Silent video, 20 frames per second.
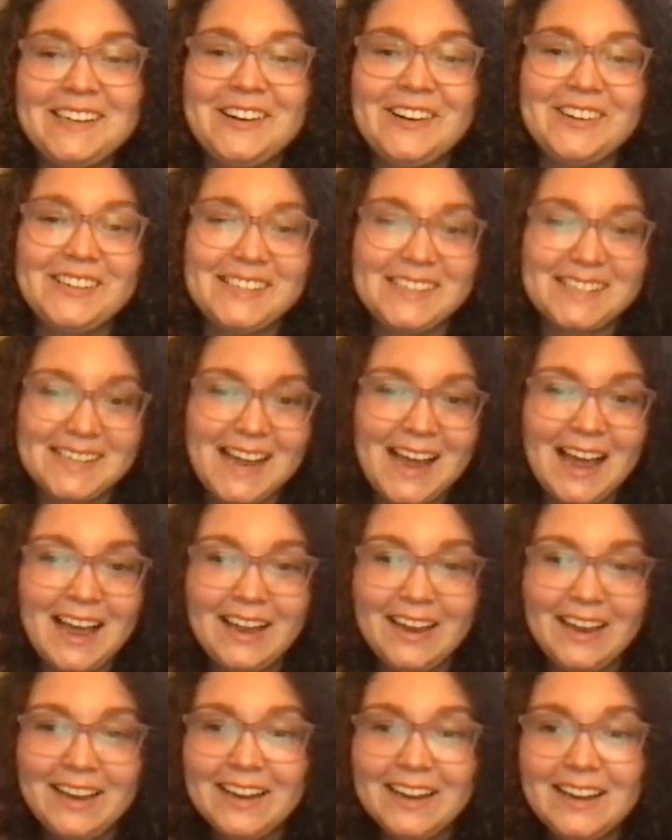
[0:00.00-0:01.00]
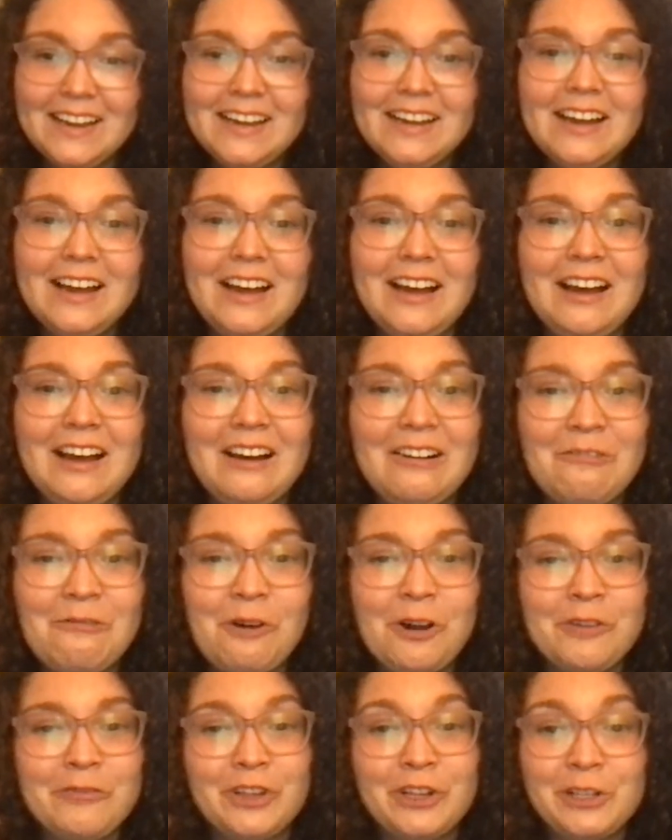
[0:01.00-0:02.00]
in our sky.
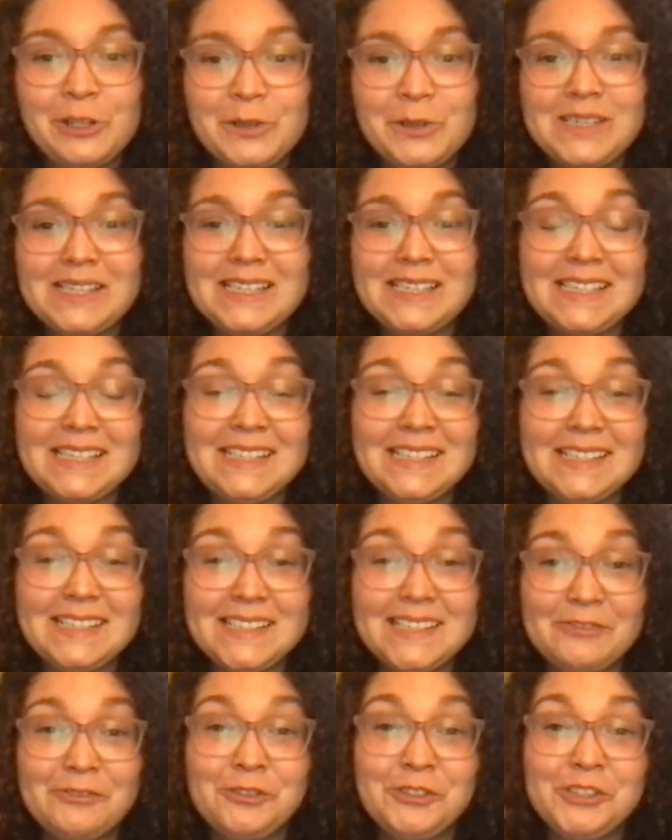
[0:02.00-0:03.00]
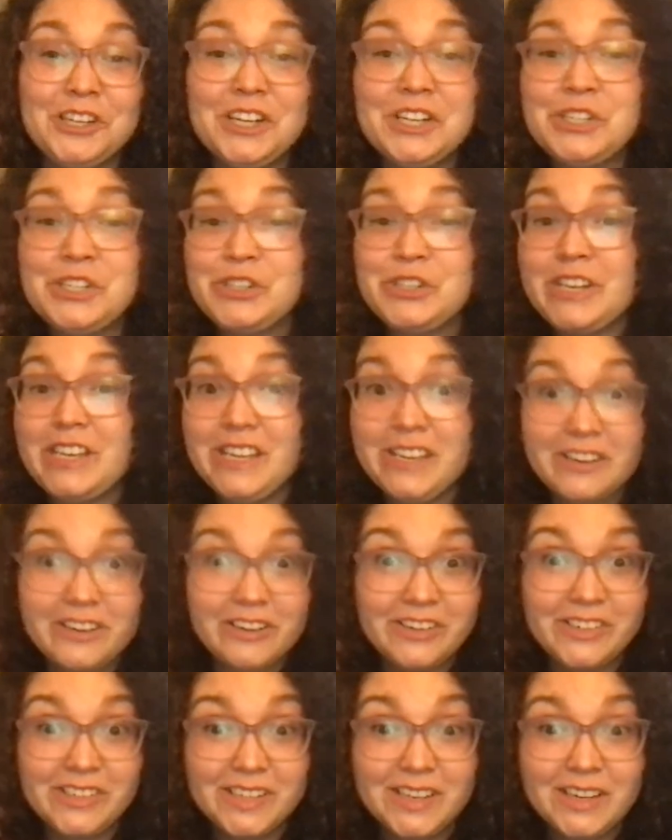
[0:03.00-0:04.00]
One of the closest in several hundred
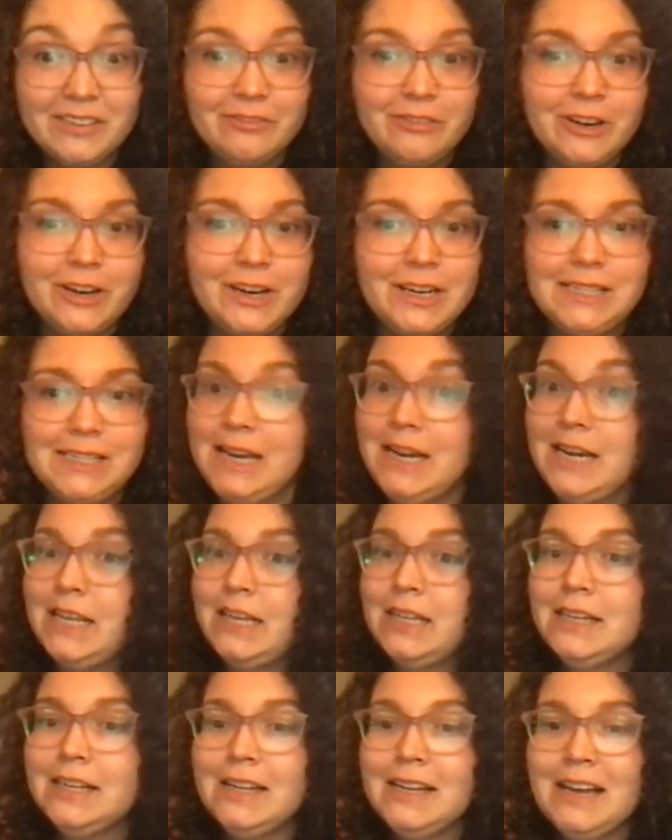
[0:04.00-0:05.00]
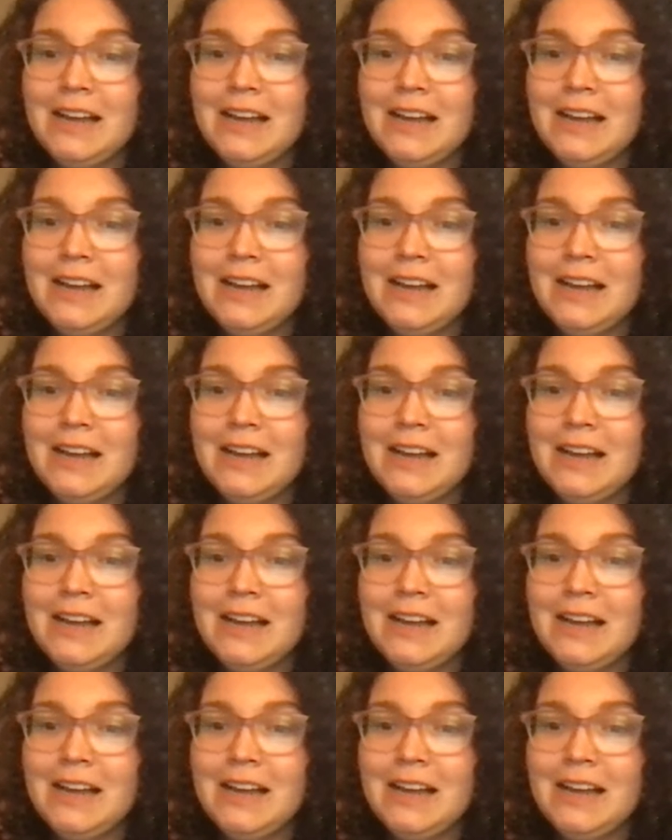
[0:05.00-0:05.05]
years. Very exciting.